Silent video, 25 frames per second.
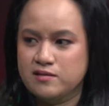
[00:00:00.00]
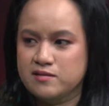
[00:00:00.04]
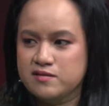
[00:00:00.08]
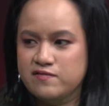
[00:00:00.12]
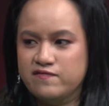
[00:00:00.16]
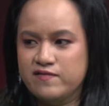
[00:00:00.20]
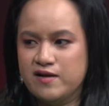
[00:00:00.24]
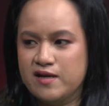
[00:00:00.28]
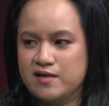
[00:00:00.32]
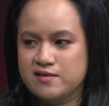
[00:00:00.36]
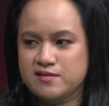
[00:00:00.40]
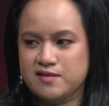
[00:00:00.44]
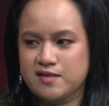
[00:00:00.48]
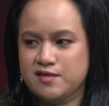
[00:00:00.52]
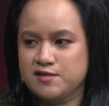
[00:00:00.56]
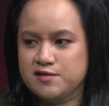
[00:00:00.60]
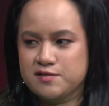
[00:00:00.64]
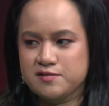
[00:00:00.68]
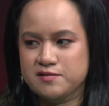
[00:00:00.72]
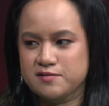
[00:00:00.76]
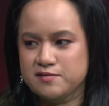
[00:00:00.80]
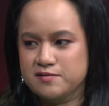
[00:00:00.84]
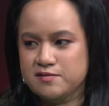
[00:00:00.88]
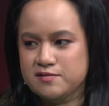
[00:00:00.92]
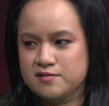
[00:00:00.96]

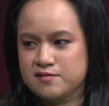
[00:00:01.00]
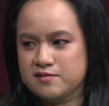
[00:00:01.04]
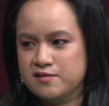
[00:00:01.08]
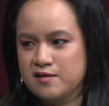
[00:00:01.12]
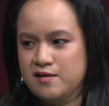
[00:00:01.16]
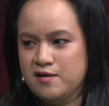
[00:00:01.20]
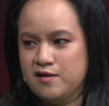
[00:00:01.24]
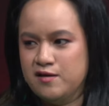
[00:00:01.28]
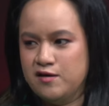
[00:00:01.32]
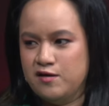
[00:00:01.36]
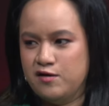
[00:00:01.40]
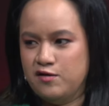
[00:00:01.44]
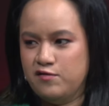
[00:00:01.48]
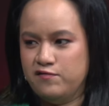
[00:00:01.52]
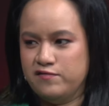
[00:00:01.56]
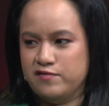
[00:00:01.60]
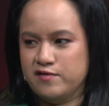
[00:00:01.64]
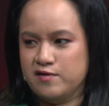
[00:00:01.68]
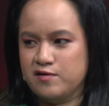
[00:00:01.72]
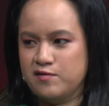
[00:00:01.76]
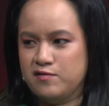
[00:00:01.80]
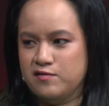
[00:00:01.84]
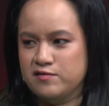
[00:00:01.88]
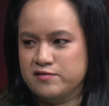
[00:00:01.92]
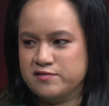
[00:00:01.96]
civilizations over the
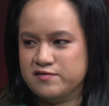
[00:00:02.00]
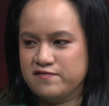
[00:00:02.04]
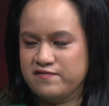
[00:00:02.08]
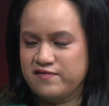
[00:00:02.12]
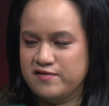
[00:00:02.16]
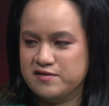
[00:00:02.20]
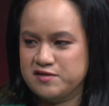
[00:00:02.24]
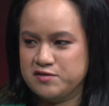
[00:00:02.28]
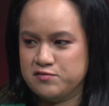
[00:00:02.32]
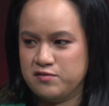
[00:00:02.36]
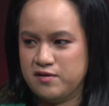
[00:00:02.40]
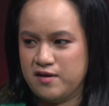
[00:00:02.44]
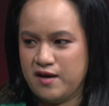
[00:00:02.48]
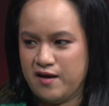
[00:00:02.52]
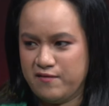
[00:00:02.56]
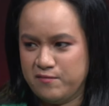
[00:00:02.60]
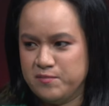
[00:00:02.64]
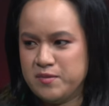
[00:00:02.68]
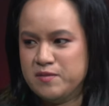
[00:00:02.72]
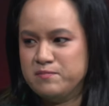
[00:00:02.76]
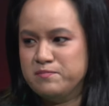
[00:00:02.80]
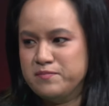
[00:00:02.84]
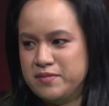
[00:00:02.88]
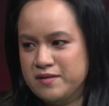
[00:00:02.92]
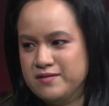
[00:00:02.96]
course of history have
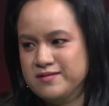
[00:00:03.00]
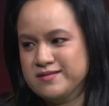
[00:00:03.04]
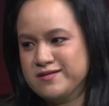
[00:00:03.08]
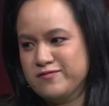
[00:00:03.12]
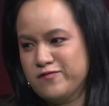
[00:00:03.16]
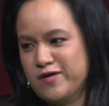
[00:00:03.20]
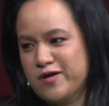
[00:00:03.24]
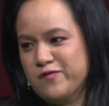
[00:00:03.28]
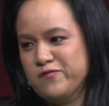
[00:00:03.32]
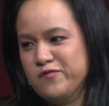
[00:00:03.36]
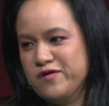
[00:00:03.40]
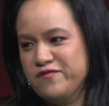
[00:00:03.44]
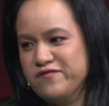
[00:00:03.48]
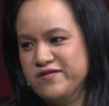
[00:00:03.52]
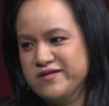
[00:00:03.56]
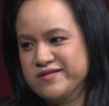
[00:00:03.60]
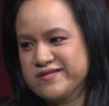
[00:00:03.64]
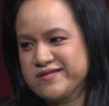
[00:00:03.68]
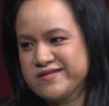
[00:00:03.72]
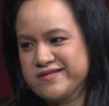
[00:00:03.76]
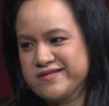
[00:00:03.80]
been built around rivers.